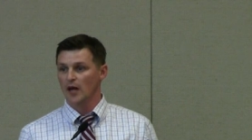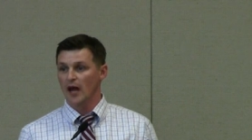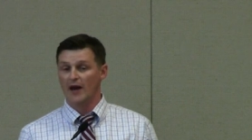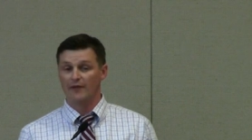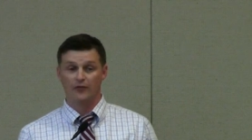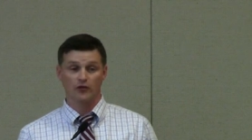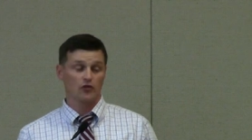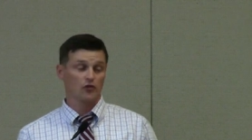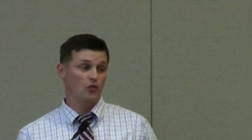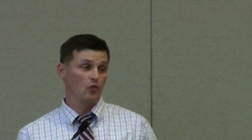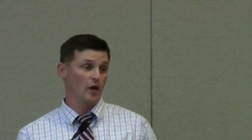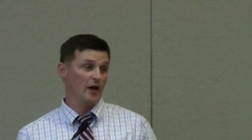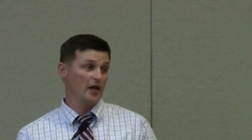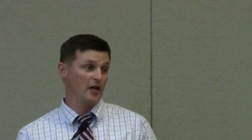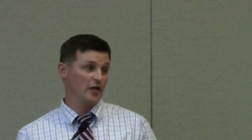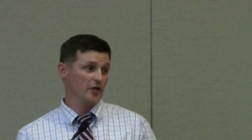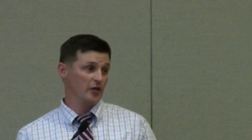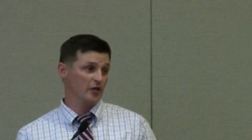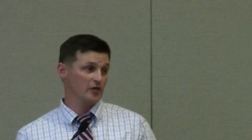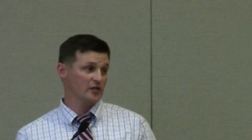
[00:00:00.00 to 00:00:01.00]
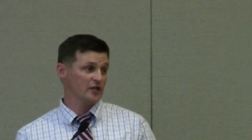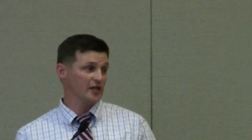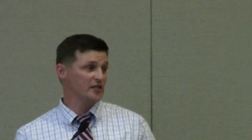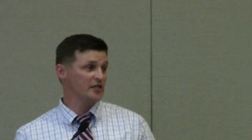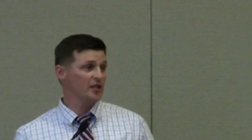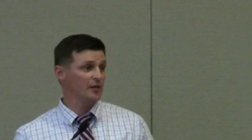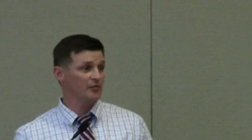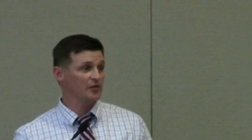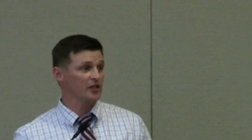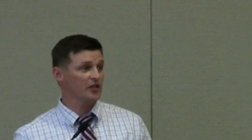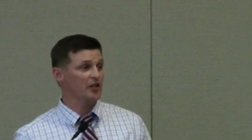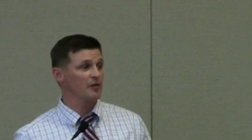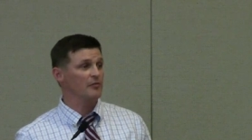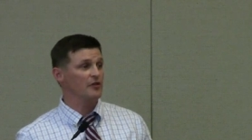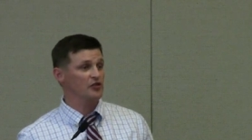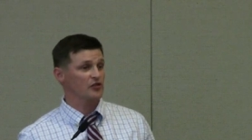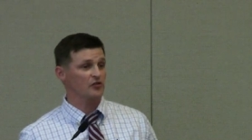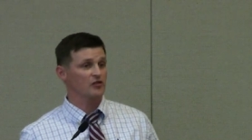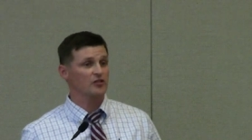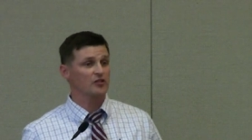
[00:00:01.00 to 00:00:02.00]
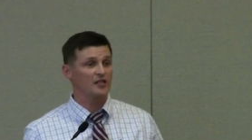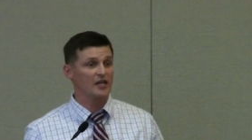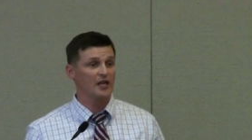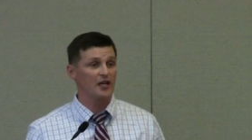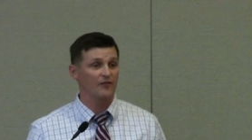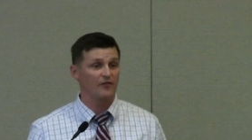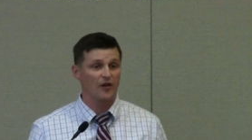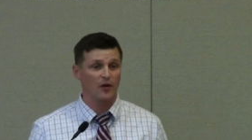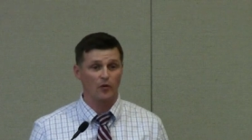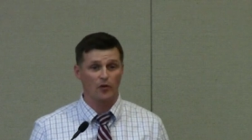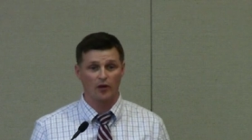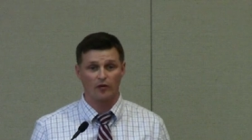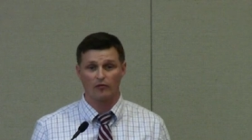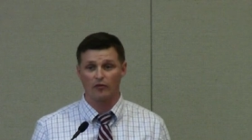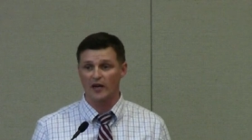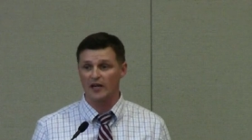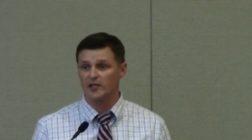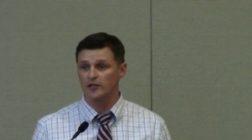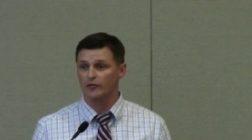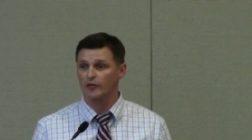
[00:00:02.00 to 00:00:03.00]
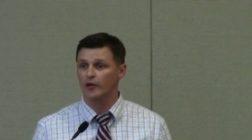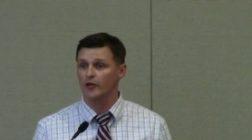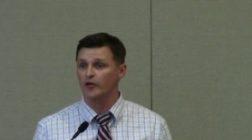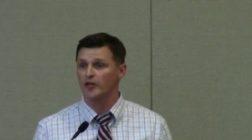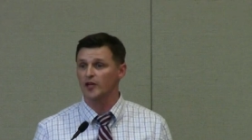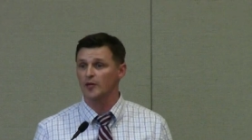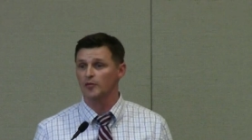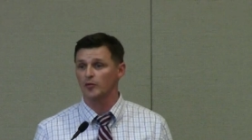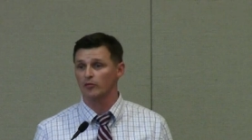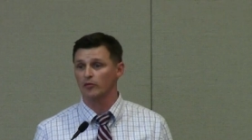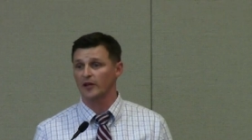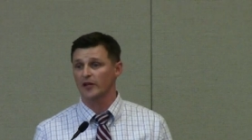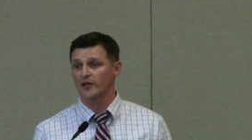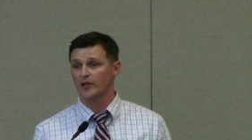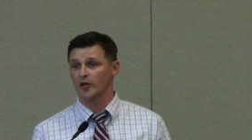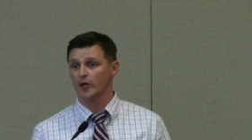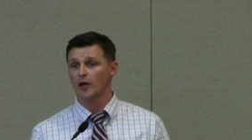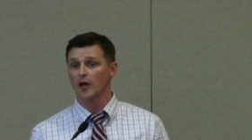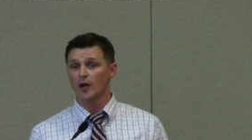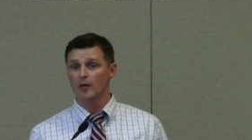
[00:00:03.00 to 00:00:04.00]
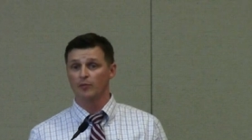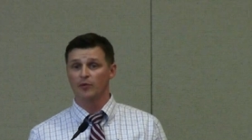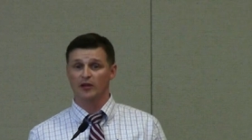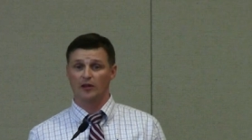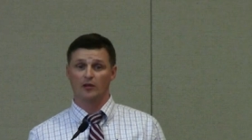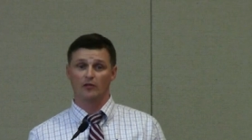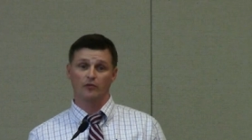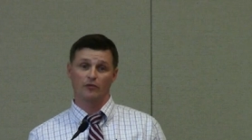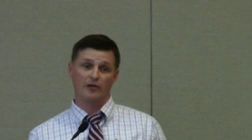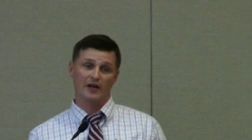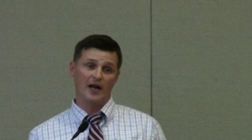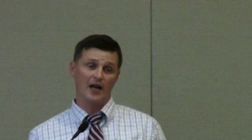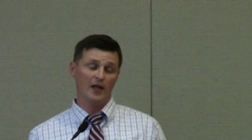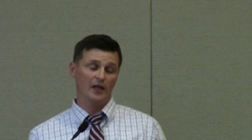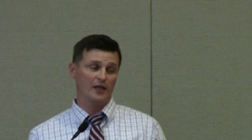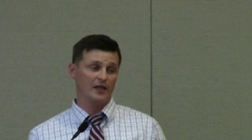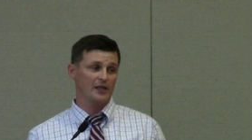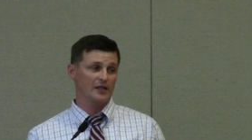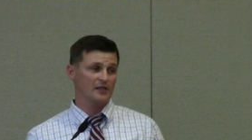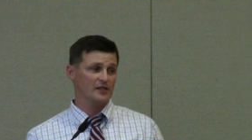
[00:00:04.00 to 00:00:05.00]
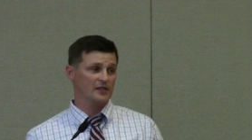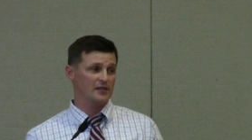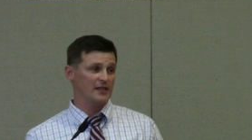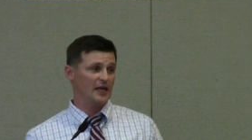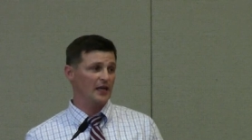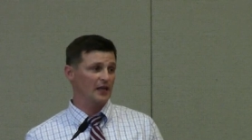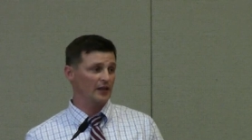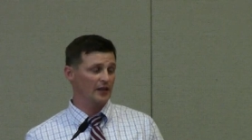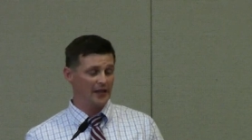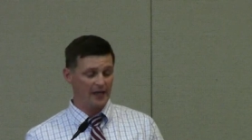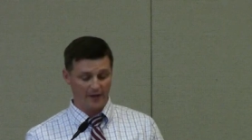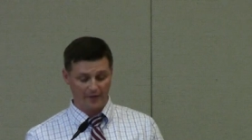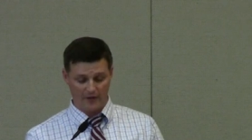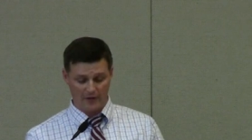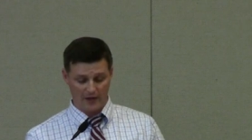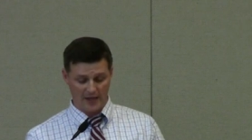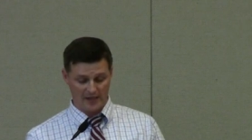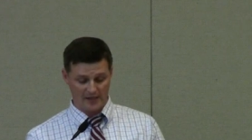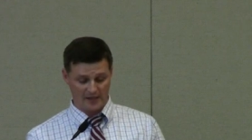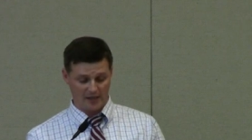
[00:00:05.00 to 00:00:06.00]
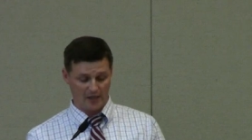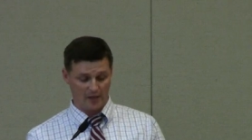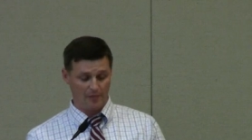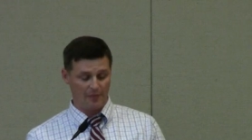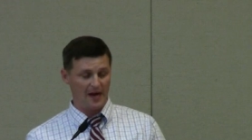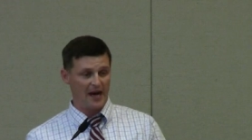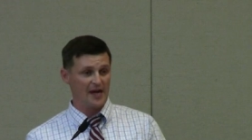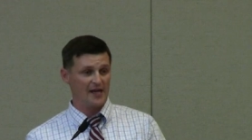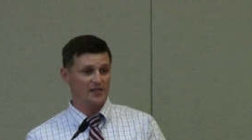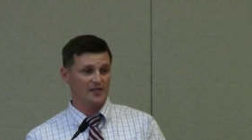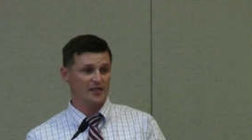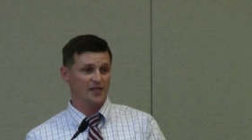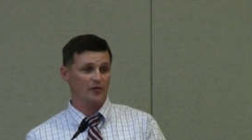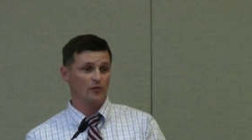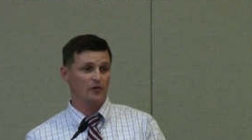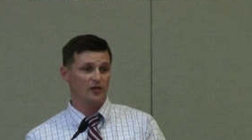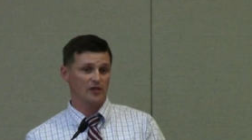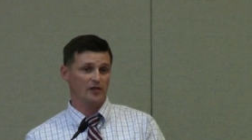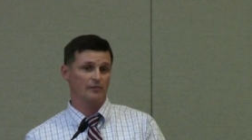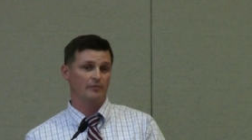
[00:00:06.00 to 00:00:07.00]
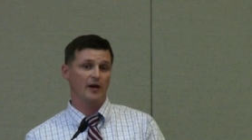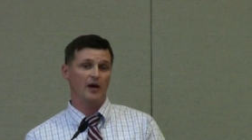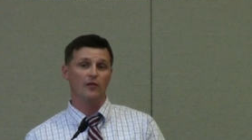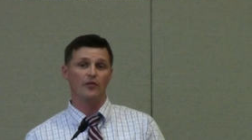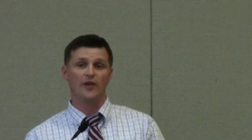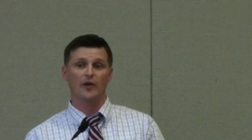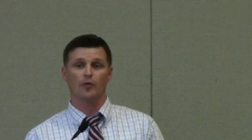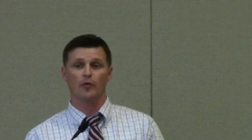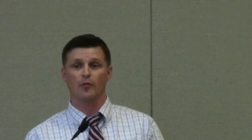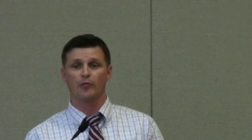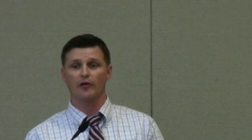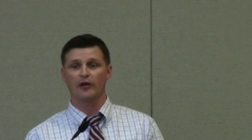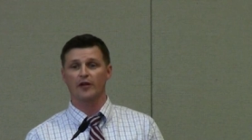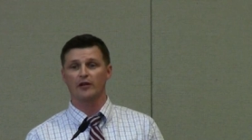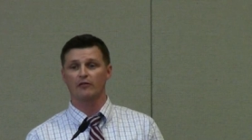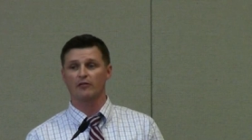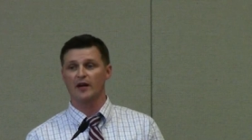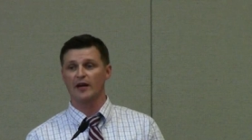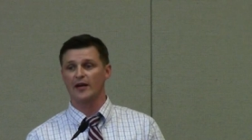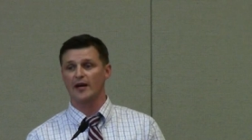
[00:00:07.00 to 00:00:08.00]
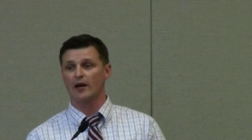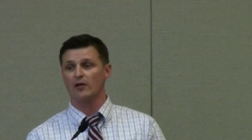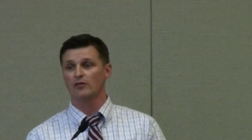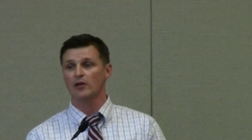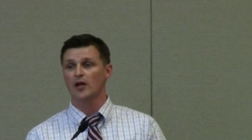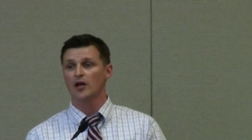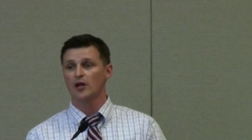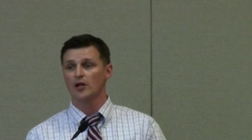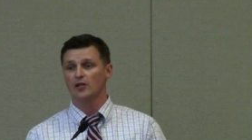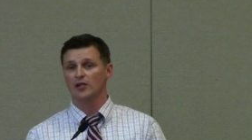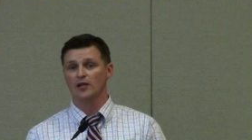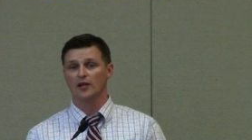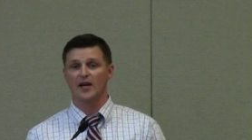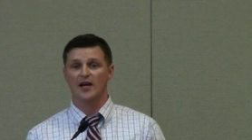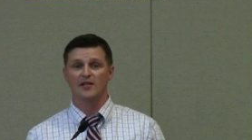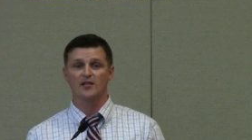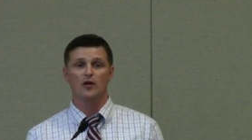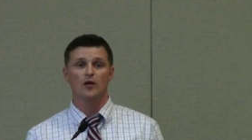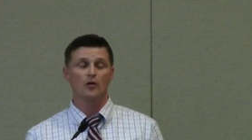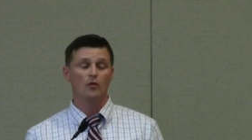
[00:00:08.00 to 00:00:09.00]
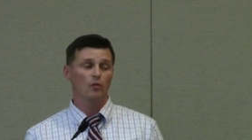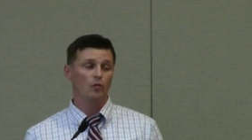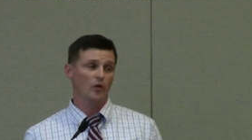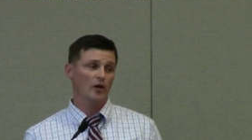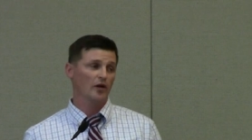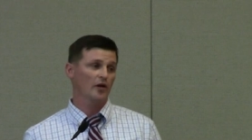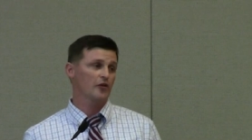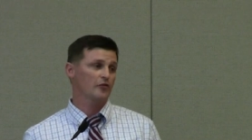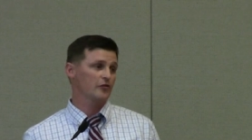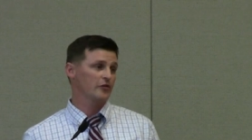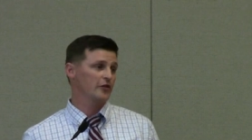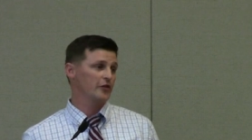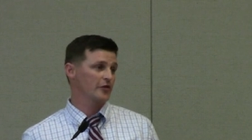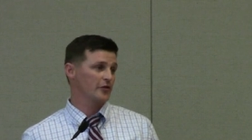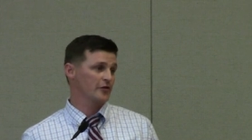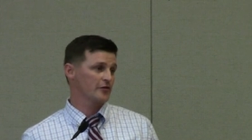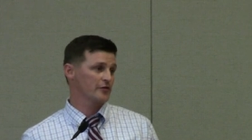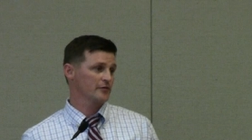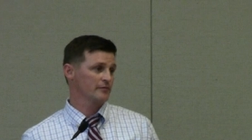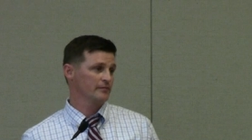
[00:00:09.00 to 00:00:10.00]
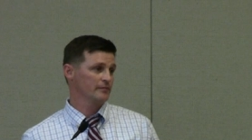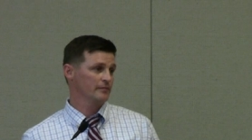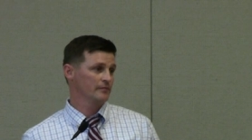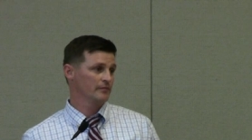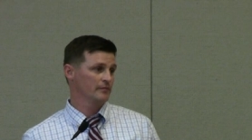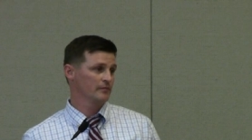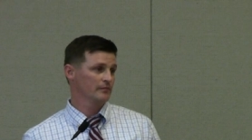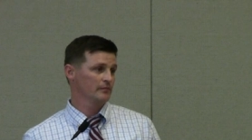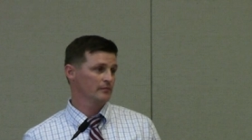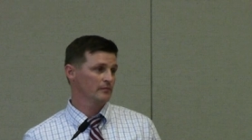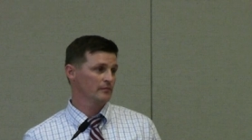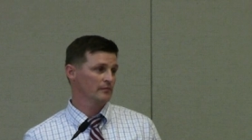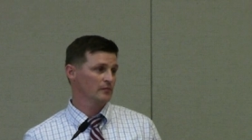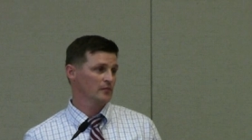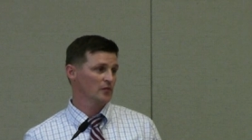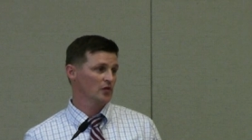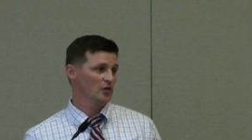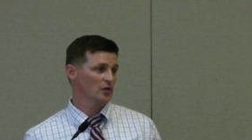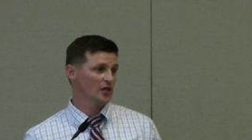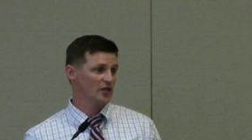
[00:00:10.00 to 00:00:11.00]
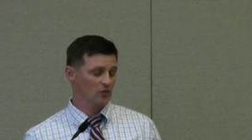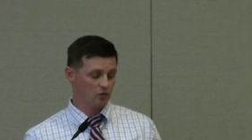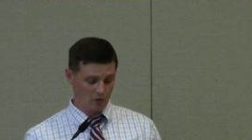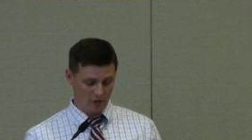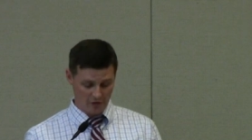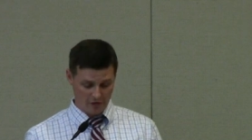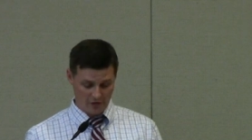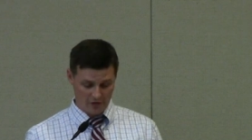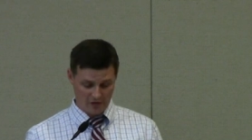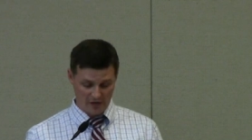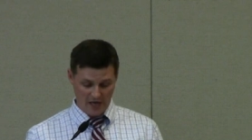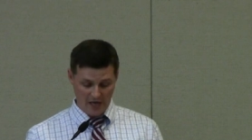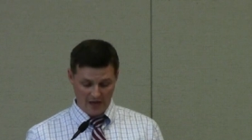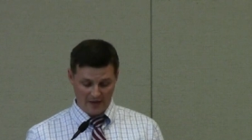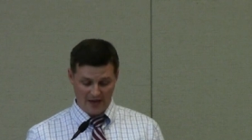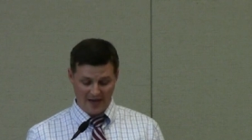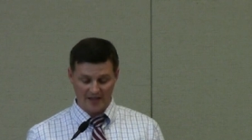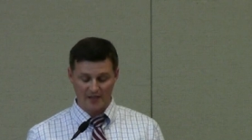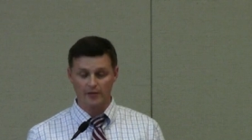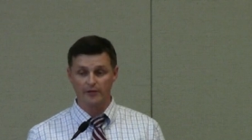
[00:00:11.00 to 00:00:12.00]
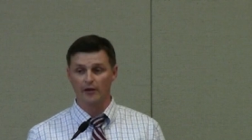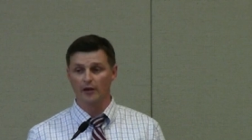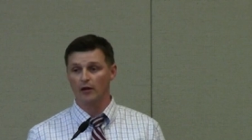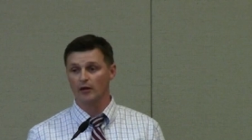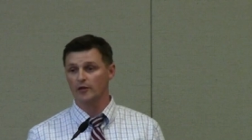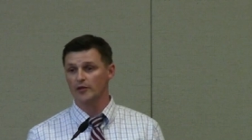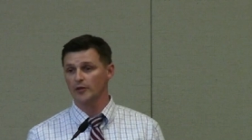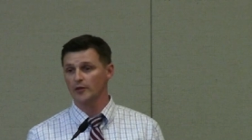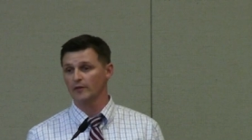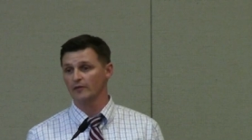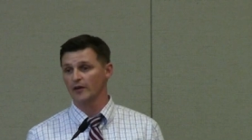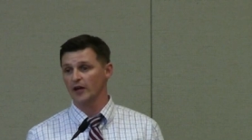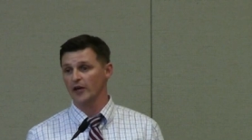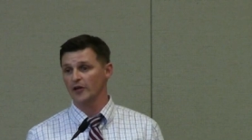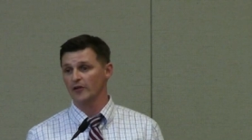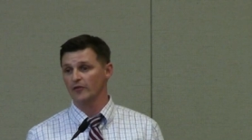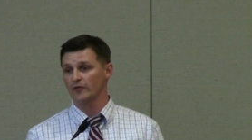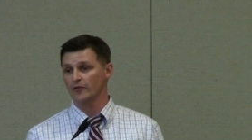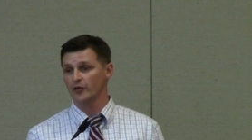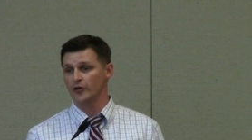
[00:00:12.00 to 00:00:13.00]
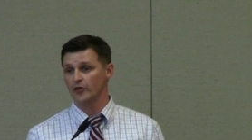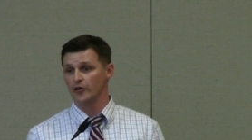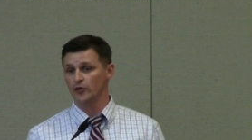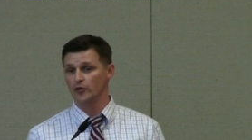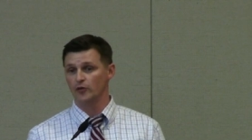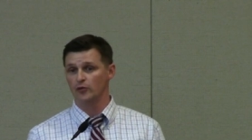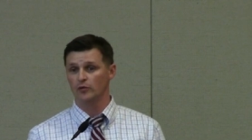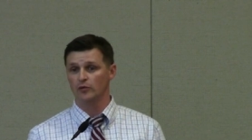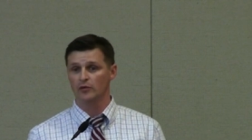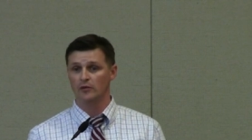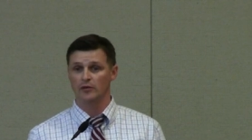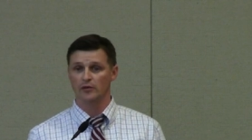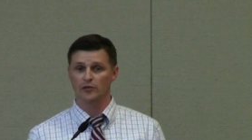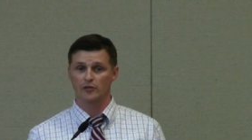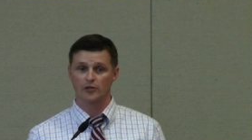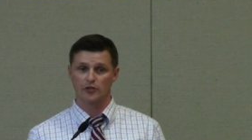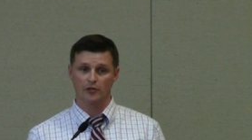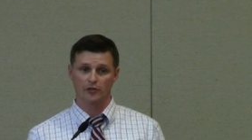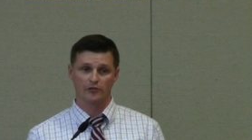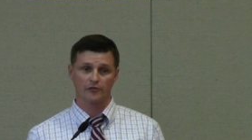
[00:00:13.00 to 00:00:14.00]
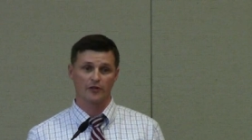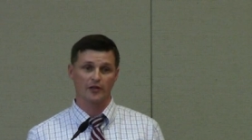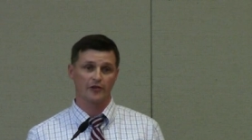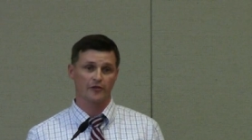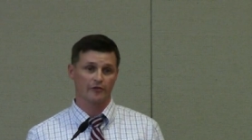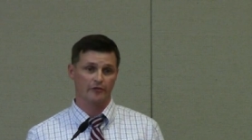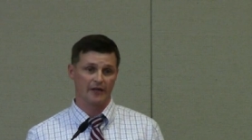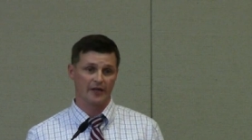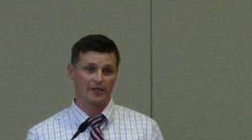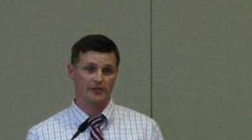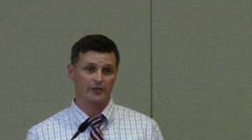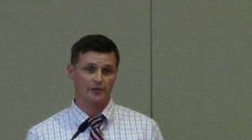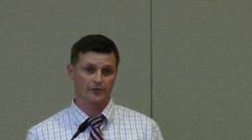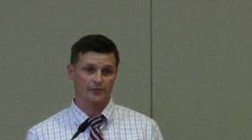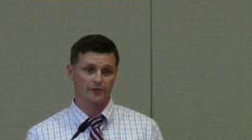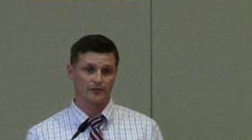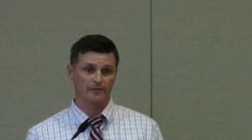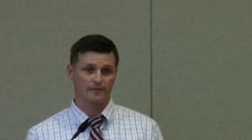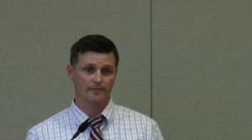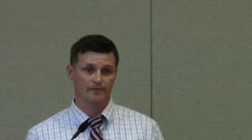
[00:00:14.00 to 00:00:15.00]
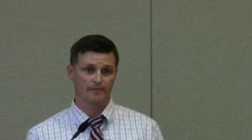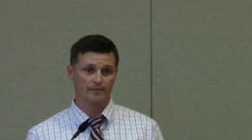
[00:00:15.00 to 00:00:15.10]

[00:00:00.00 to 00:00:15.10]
After 20 years, it's up to the commissioners then if they want to raise the rate or keep the rate there. But the reality is that landfill has the capacity, with the amount that we're bringing in right now, to last 100 years. Last 100 years. That is long-term value for you, your children, and your grandchildren.